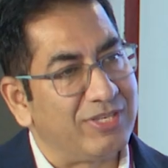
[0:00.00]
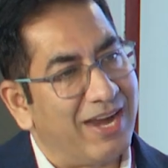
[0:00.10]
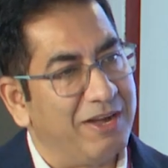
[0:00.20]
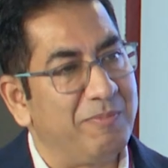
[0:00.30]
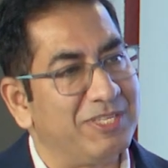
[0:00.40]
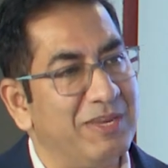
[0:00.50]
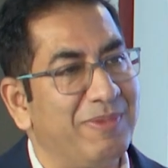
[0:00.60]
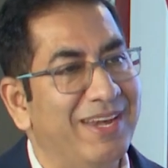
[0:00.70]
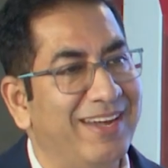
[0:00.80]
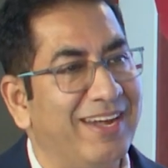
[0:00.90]
was 100%
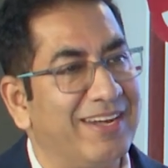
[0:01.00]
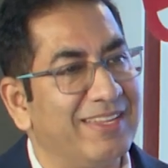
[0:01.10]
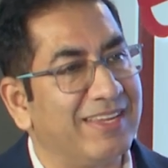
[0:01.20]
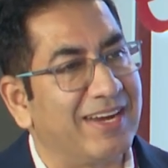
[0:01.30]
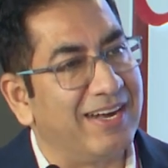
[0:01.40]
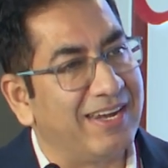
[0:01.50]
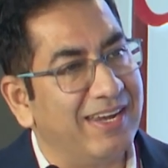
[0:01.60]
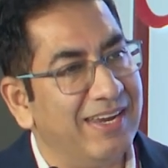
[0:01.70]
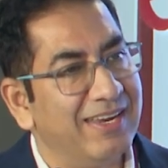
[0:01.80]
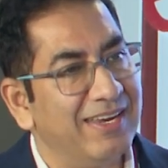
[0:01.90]
penetrated in the
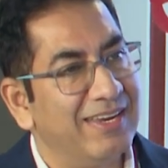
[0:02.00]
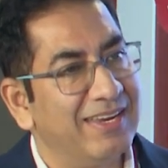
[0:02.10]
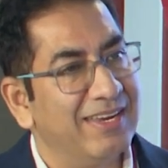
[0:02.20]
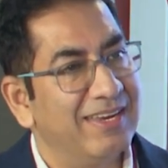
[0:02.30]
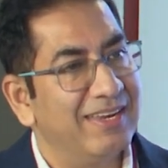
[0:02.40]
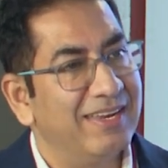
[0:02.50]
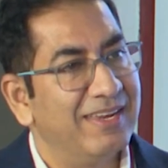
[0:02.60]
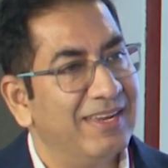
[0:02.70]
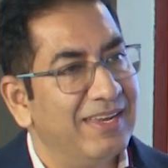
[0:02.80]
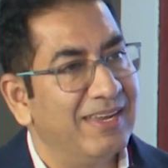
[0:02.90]
country.
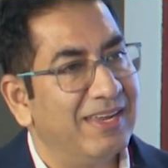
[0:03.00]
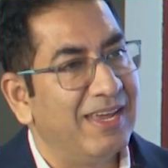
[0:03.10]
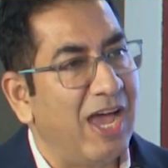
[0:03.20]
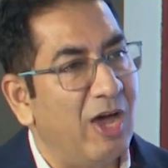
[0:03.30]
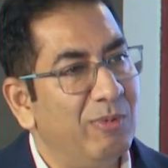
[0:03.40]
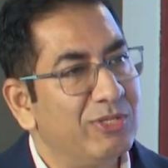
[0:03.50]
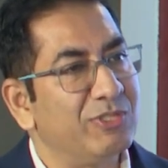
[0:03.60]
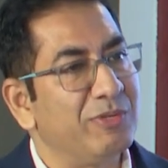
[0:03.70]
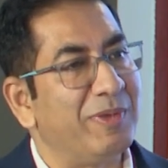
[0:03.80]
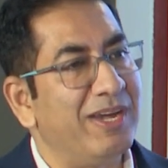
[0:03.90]
How much
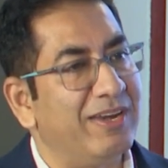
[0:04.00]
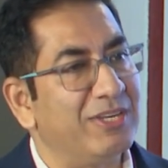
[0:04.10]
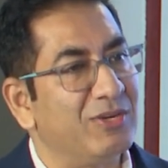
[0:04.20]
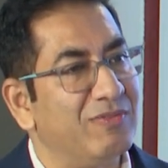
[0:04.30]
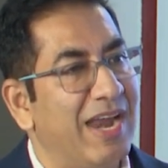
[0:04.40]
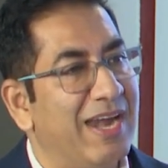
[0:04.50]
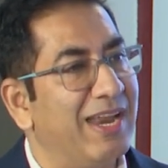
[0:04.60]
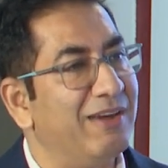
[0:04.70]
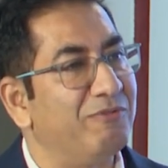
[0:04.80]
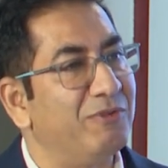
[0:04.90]
was the penetration of
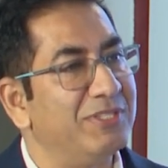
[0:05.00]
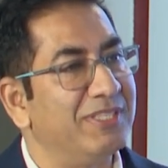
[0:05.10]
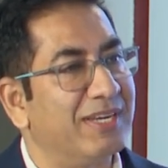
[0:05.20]
landline phones in